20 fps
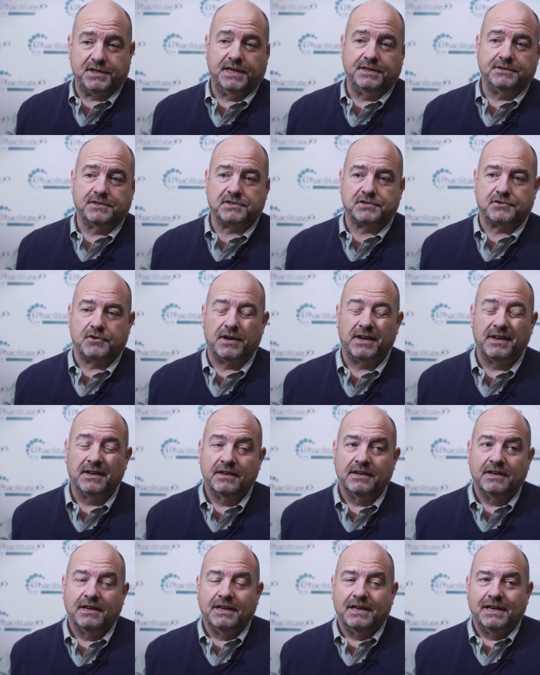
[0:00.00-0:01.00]
the industry,
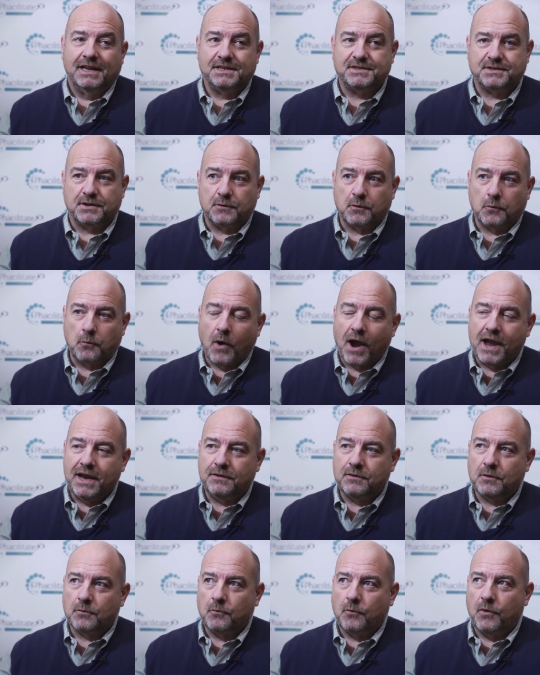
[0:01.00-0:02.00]
is that the
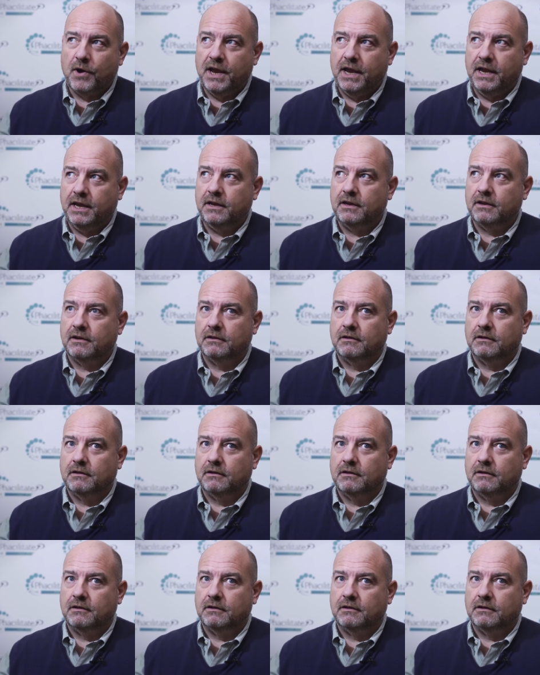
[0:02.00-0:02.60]
way that we